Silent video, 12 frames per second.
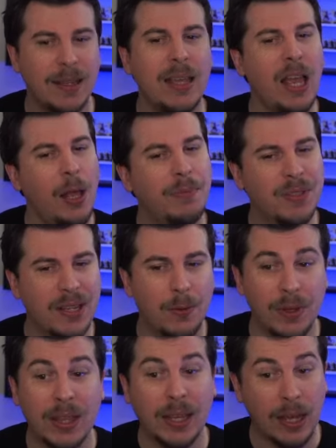it helps us out
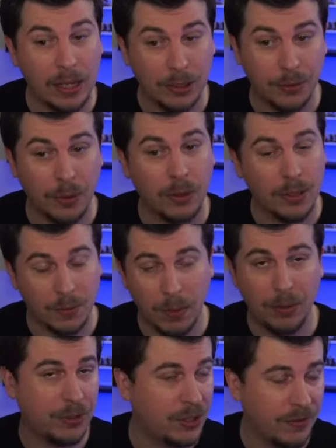with the card draw as
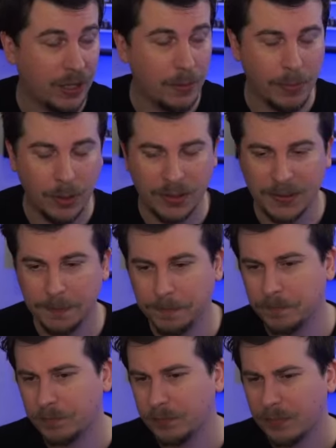well, which is very important.
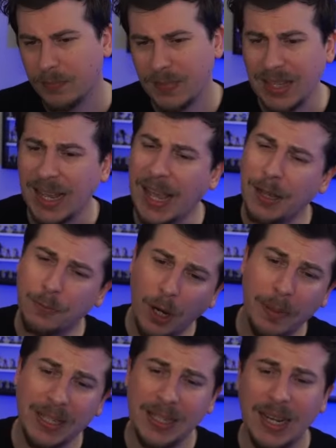
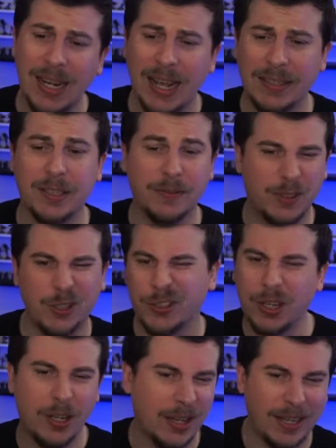Robin, I sort of touched
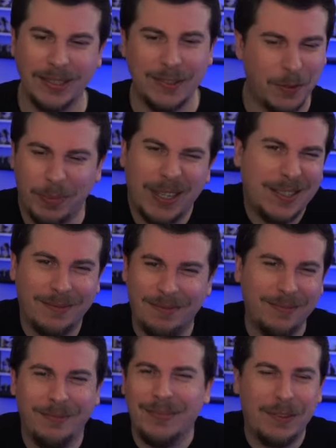on, like, if you play
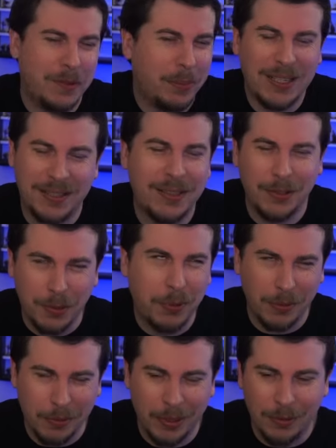Steel, you
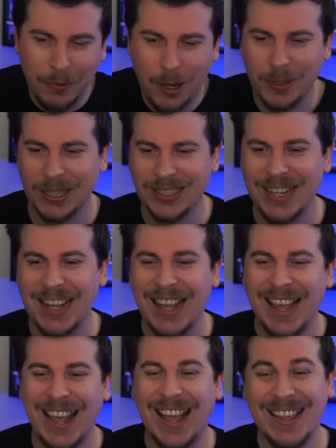probably play Robin.
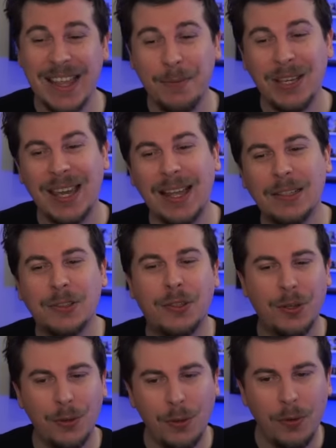Then we get
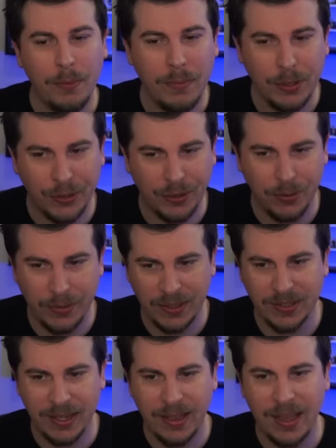2
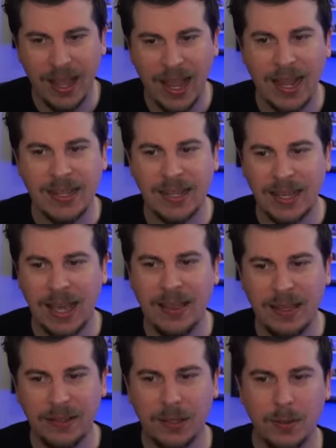Medusas in there, and again,
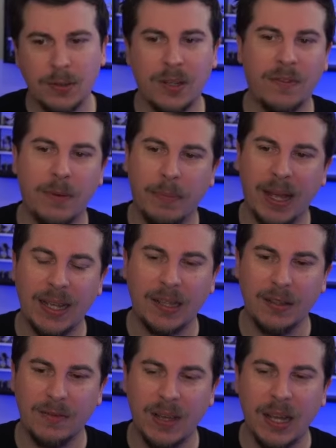this goes off the back
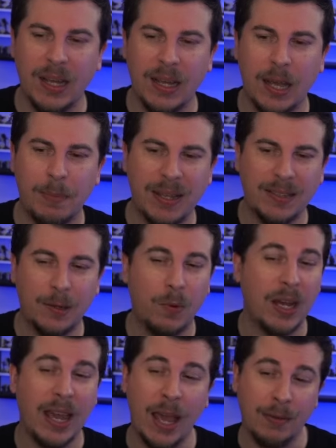of basically
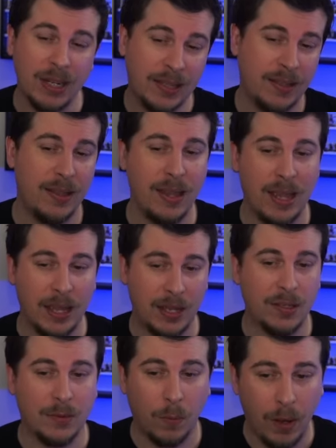why Eric's in there
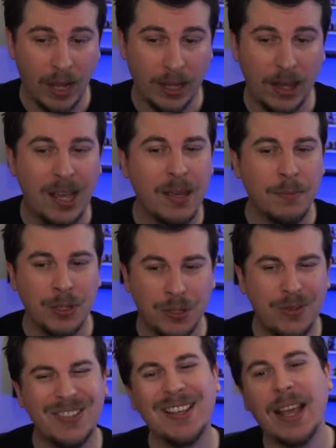as well.
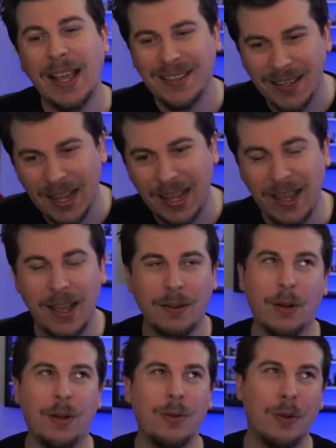Medusa isn't a
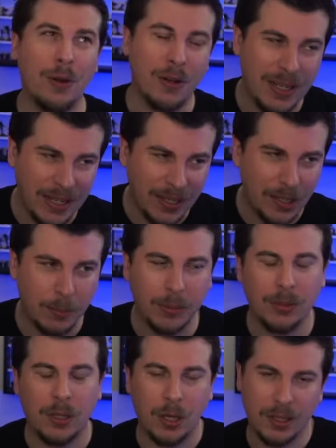hero,
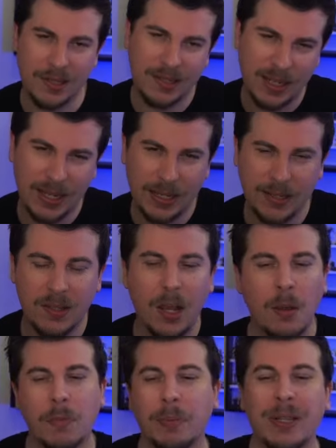uninkable, cost 6,
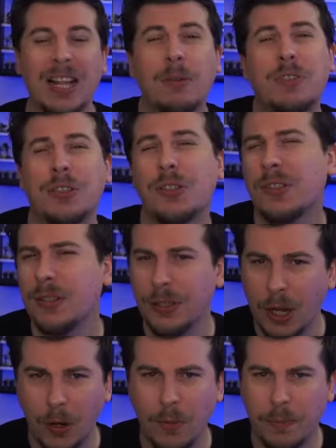but being able to just
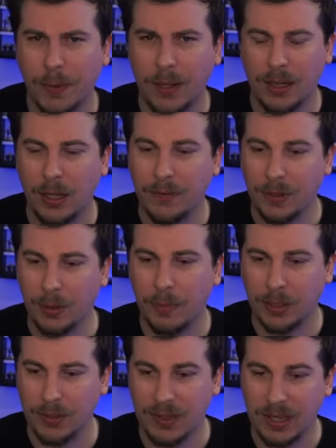nope a lot of your
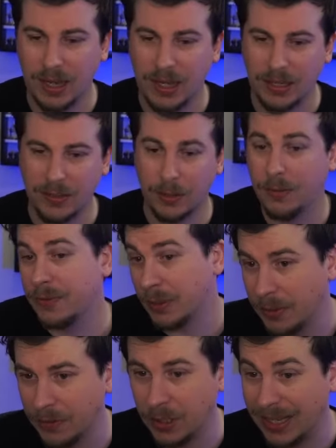opponent's cards, or some
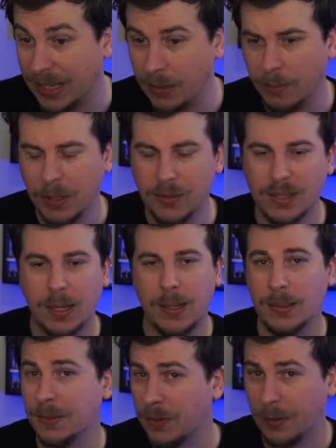of your key opponent's
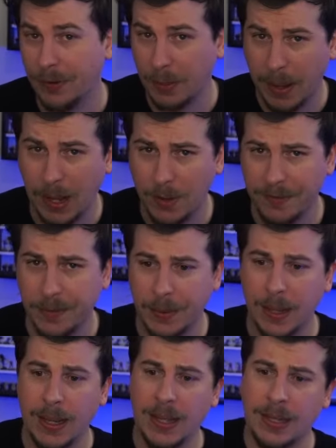cards, is very, very powerful.
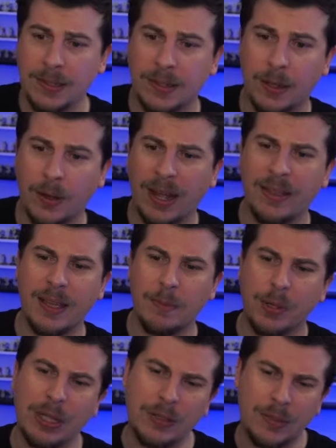So I think
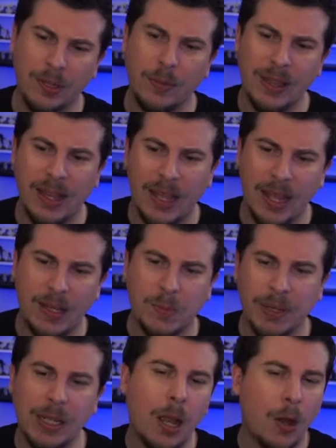putting 2 in there has
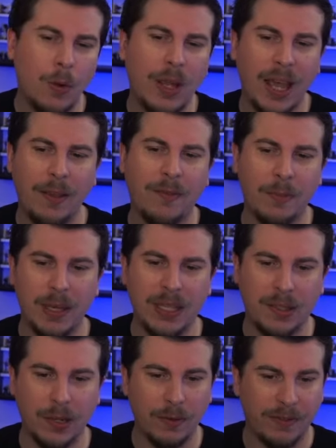been okay for me
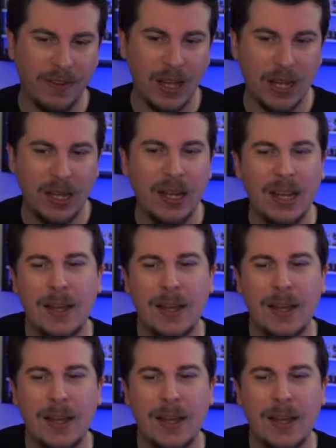so far.